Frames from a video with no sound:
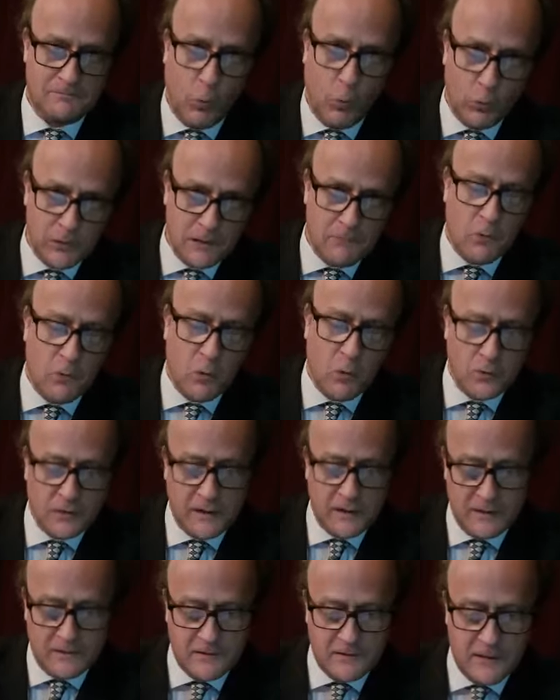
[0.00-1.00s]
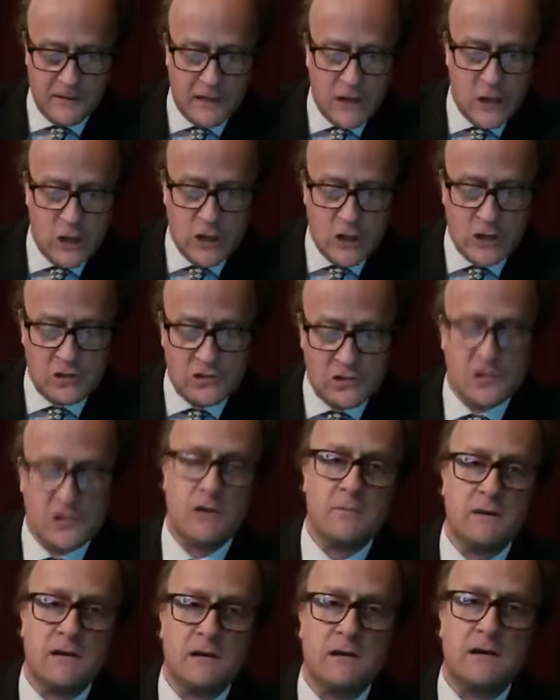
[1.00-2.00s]
All the morning, the
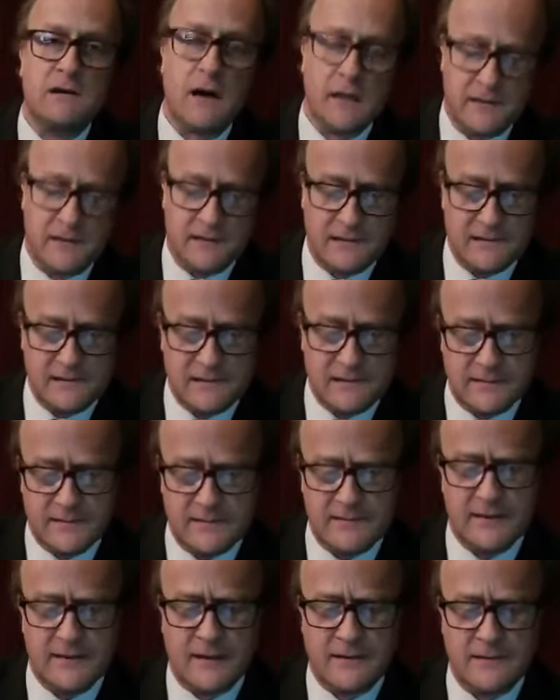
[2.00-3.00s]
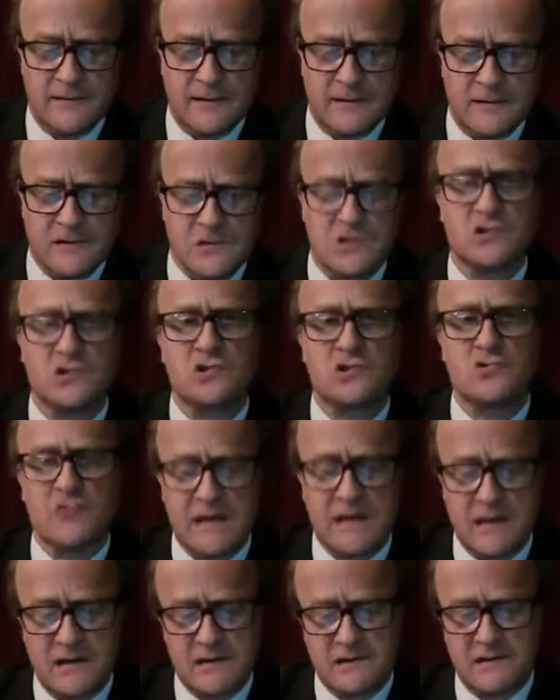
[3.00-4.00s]
German guns had thundered and
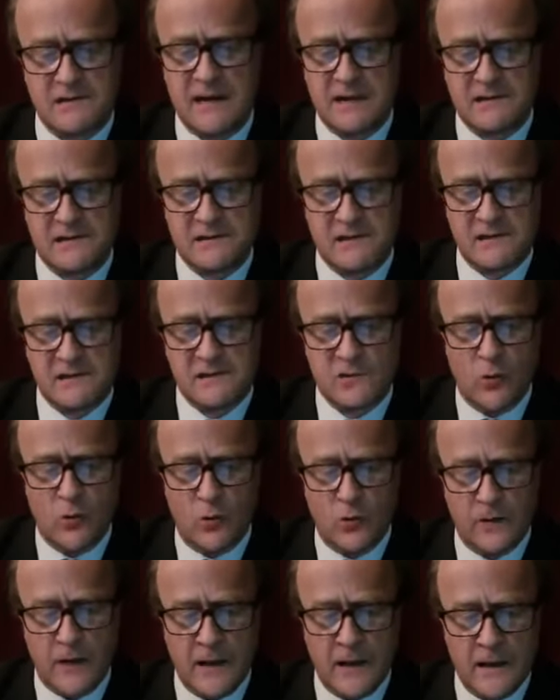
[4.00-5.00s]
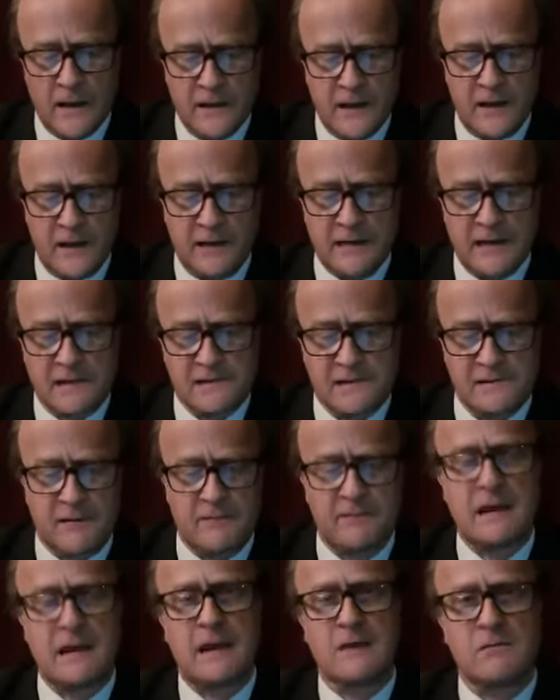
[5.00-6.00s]
shrieked against this corner and against the
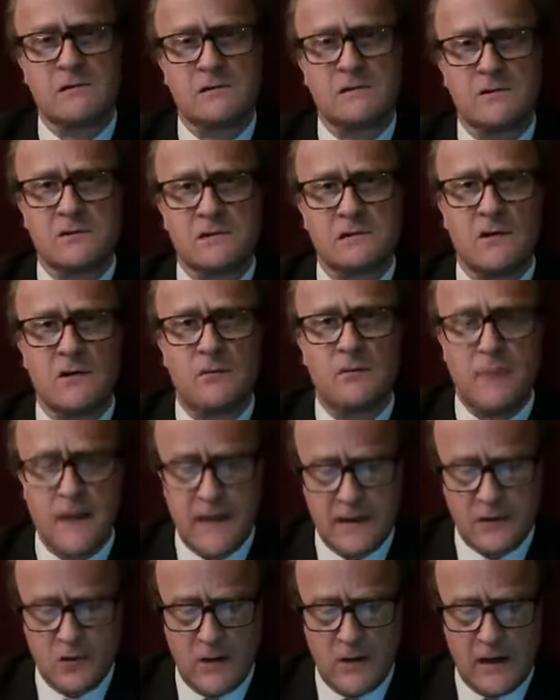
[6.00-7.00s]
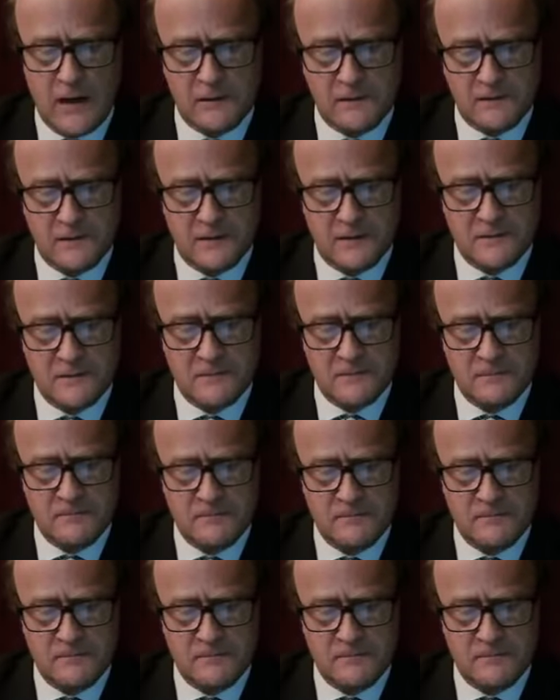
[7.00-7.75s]
thousand or so men who held it.